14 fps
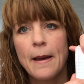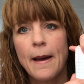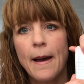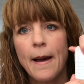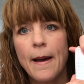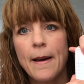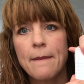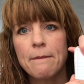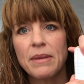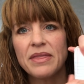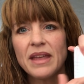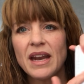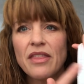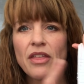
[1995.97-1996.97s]
Um, but
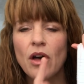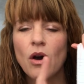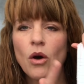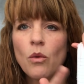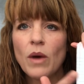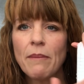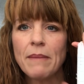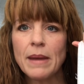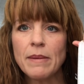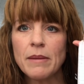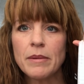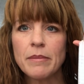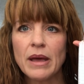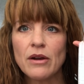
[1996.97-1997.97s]
then I thought, oh, well, maybe
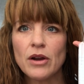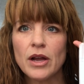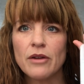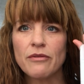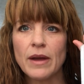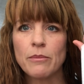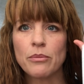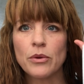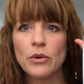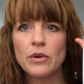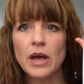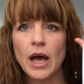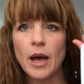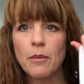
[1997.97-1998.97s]
it'd be better if I
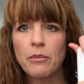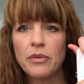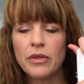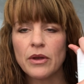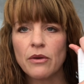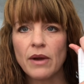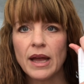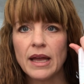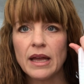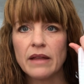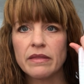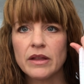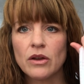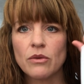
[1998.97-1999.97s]
broke up the gray
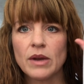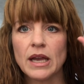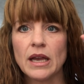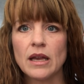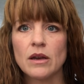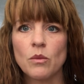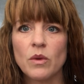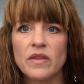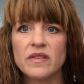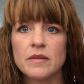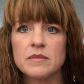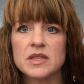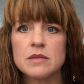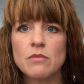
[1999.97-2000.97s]
and the green with
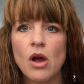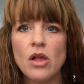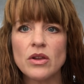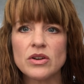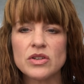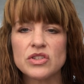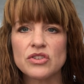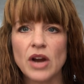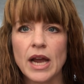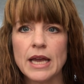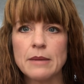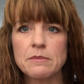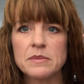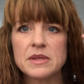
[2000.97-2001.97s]
some smaller
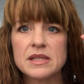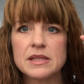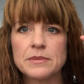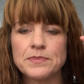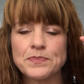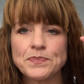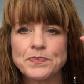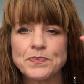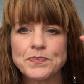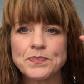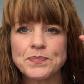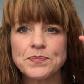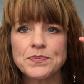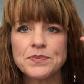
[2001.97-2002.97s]
stripes.
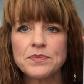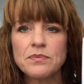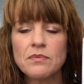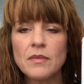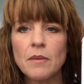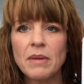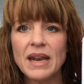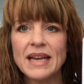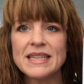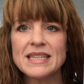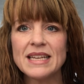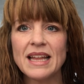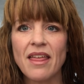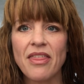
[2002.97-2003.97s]
But I
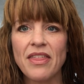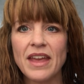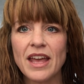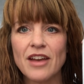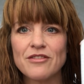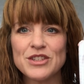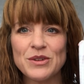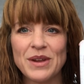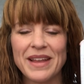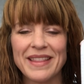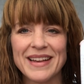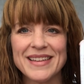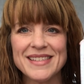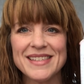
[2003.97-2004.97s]
didn't think of doing
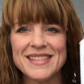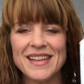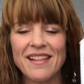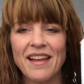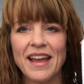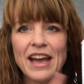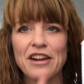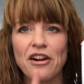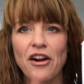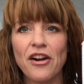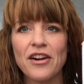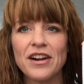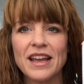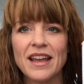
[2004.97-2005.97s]
this until I had
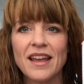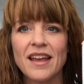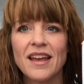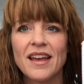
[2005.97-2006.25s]
already